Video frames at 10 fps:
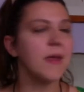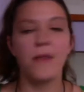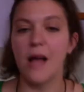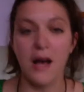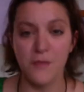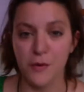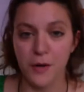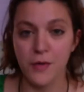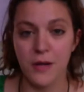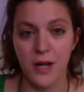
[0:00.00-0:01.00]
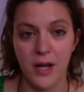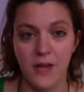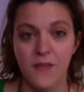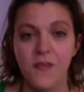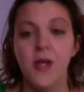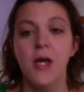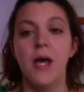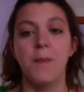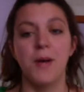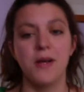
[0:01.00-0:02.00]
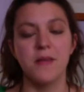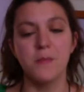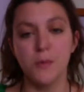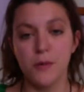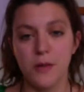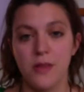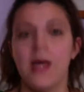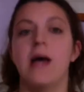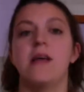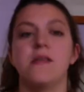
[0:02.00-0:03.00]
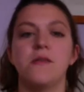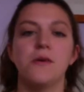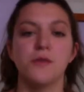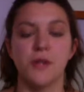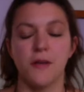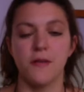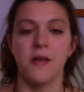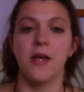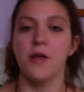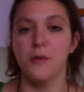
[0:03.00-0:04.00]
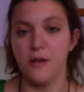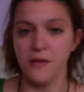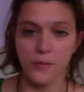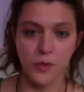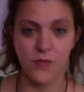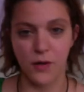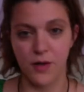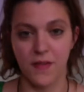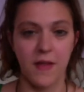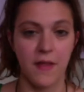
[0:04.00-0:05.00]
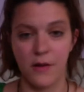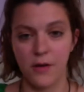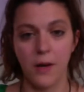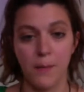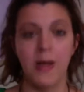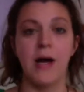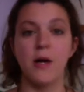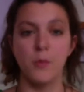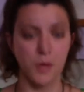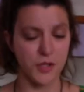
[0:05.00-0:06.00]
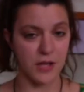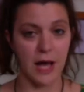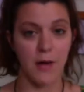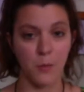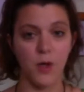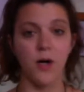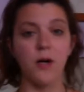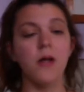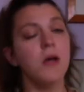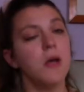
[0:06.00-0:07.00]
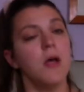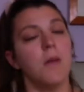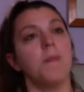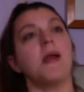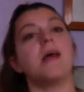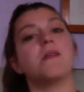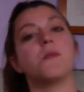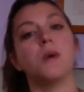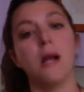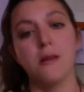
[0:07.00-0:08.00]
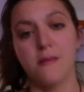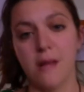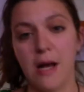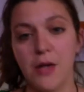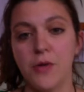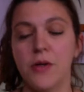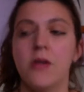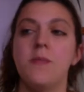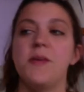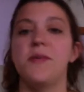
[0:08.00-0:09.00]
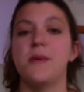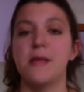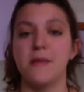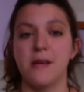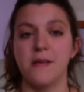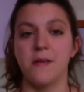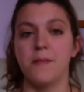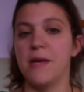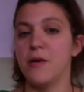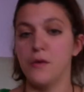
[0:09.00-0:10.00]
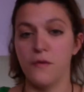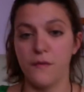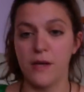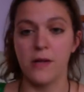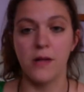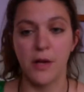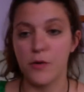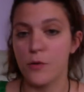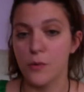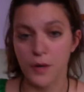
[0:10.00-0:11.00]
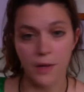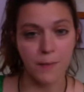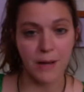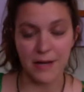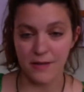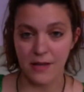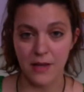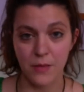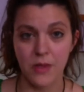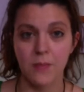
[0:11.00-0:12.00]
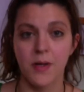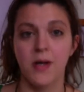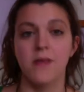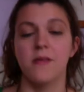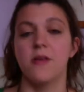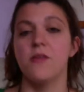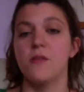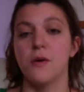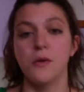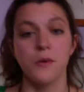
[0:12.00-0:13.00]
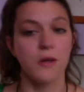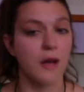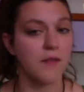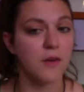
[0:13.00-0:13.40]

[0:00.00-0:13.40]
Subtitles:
have your own life. But it's more than that. It's not just like you need to move on and then they'll come back, which can work. But as well as that, you're going to be doing things that make you feel like you're already back together with the person. So you can have